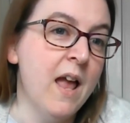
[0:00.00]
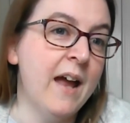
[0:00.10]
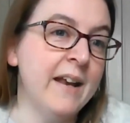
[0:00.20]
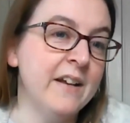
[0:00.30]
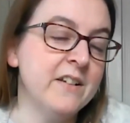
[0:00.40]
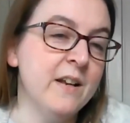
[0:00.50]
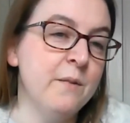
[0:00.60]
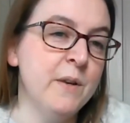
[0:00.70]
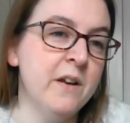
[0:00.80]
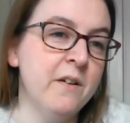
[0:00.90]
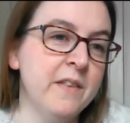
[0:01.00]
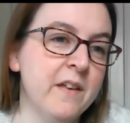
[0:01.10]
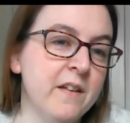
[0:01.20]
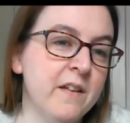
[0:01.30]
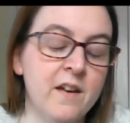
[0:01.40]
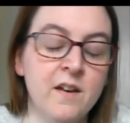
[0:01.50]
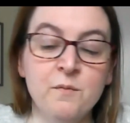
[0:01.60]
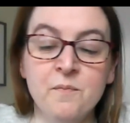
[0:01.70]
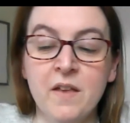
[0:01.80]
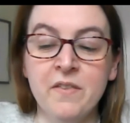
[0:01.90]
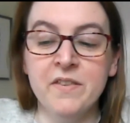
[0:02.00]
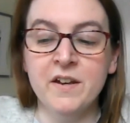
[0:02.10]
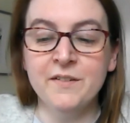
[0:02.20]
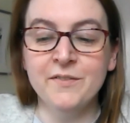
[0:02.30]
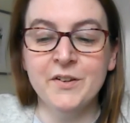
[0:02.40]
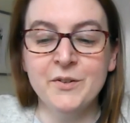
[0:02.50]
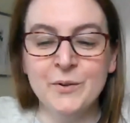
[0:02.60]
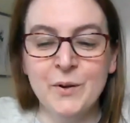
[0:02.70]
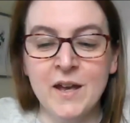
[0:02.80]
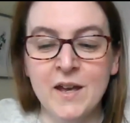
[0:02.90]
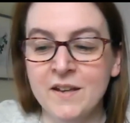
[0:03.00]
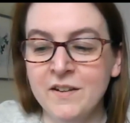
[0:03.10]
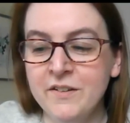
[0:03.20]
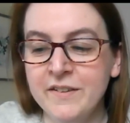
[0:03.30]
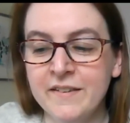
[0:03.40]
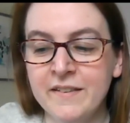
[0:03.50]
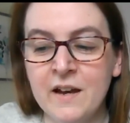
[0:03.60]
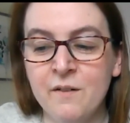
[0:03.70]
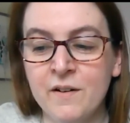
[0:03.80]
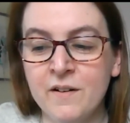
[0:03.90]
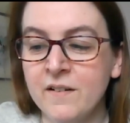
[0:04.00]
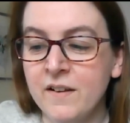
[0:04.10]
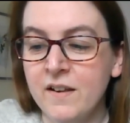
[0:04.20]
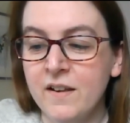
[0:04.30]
And actually we know that a third of social care users now are